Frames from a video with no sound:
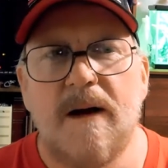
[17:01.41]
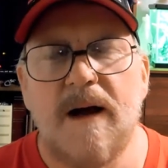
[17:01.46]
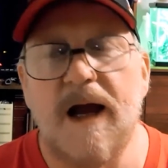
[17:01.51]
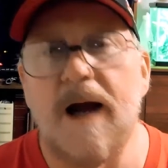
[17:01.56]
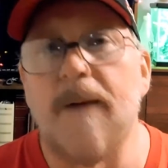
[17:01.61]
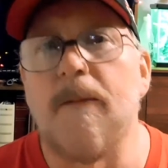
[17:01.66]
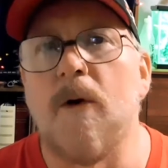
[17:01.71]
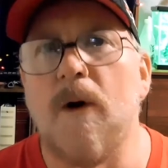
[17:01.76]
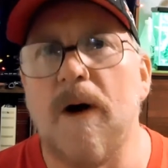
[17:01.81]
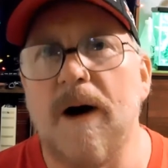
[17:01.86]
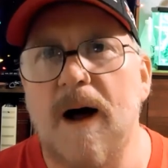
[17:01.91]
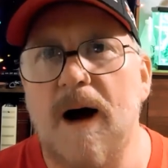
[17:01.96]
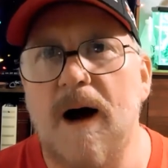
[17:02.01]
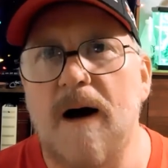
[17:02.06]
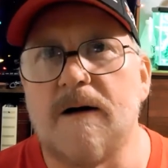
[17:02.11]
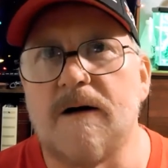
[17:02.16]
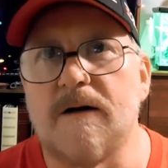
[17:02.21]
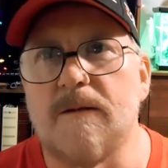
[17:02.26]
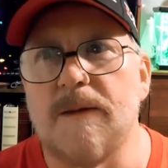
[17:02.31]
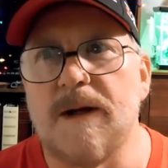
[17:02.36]

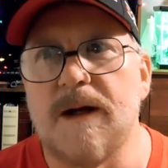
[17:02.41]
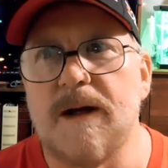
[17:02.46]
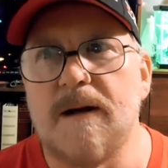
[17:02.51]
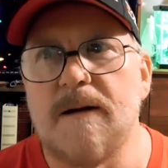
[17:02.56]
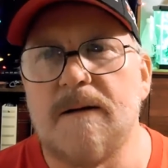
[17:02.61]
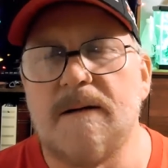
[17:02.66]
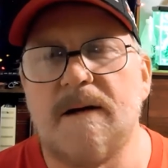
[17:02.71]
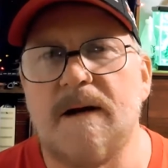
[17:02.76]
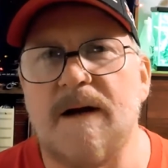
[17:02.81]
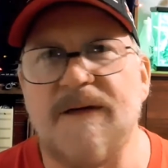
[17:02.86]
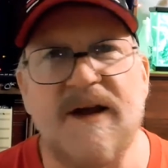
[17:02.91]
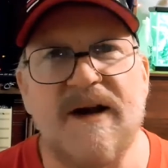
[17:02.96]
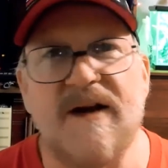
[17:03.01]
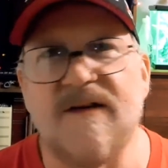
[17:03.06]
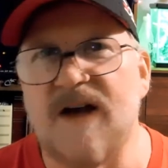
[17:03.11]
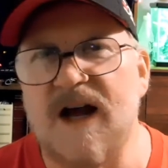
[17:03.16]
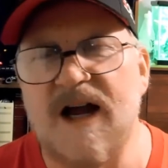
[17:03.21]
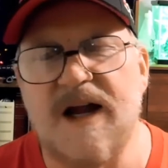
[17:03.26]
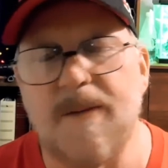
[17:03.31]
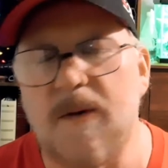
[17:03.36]
hemorrhoidectomy, I think is
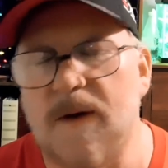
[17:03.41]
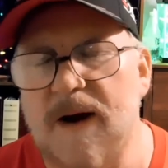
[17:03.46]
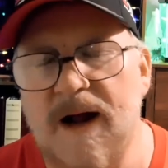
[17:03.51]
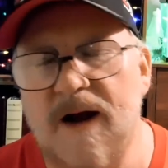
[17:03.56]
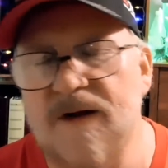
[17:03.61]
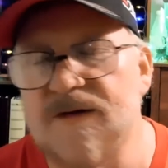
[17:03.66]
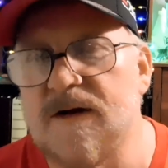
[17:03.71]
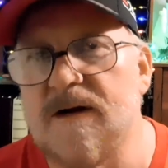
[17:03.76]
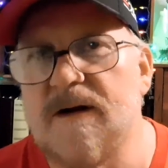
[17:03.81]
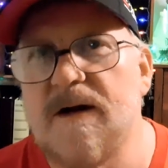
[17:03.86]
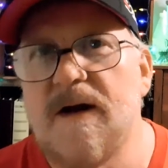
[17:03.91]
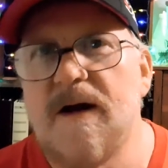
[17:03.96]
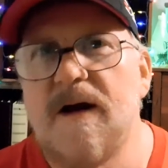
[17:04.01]
how you pronounce it.